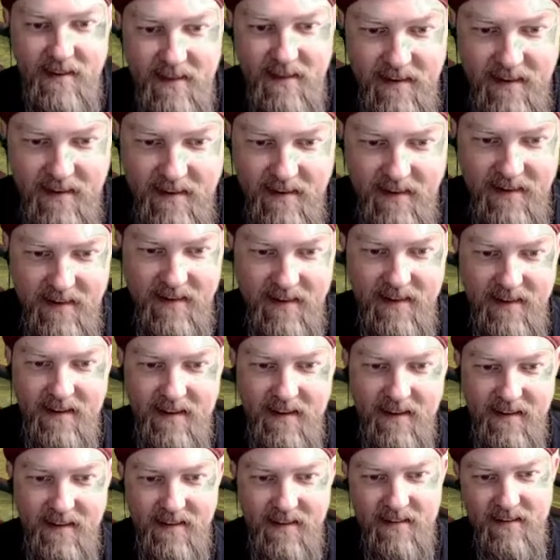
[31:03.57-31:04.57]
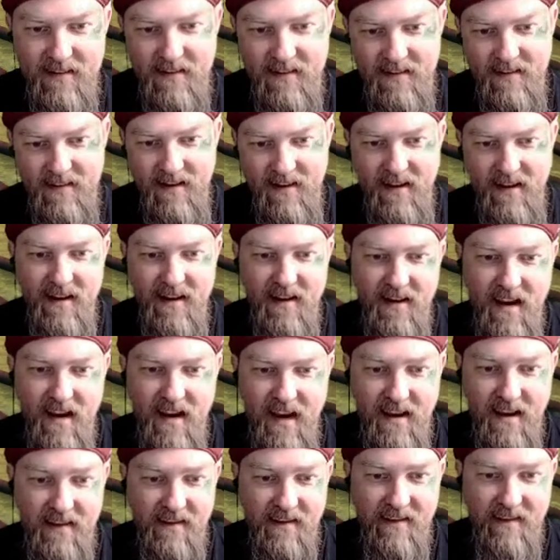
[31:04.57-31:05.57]
Yeah,
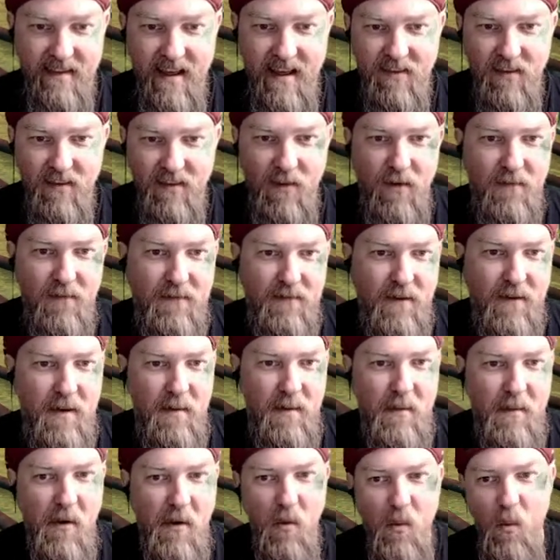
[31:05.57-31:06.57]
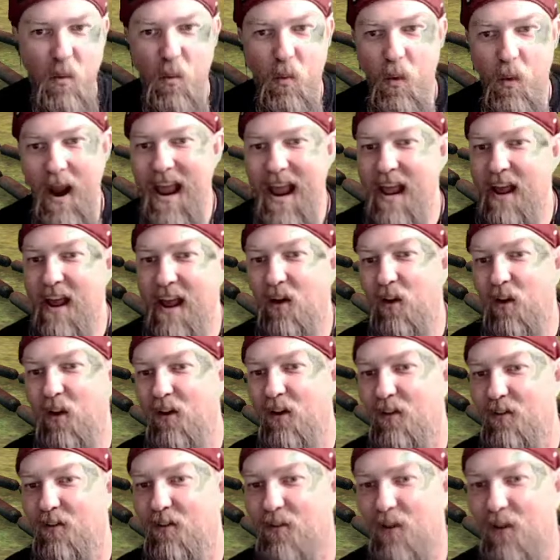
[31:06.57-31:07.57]
and that's all from
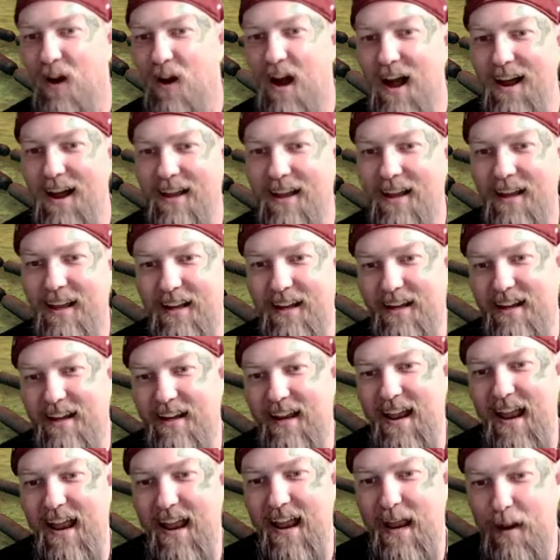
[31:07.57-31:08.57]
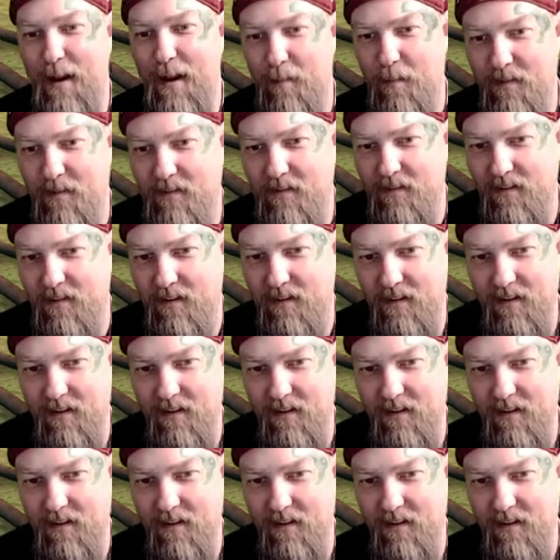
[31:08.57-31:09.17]
Whale Rock Games.